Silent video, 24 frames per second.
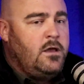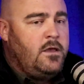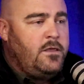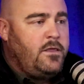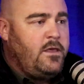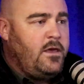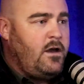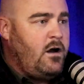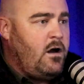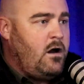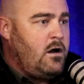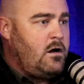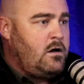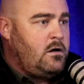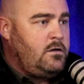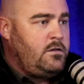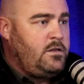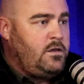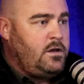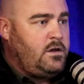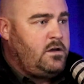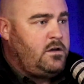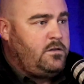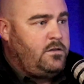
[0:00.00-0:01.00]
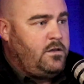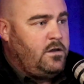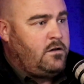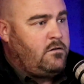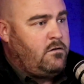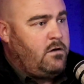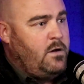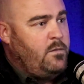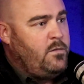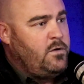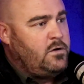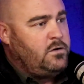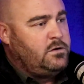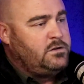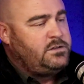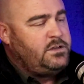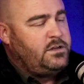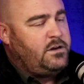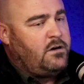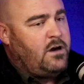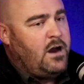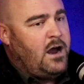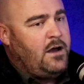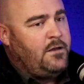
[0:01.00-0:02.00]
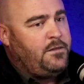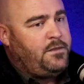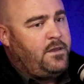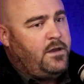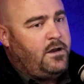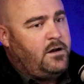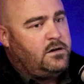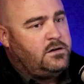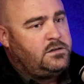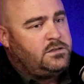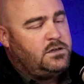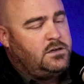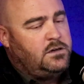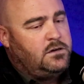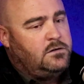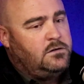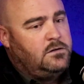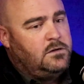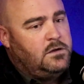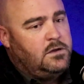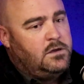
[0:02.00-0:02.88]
they are the criminals that are out there. So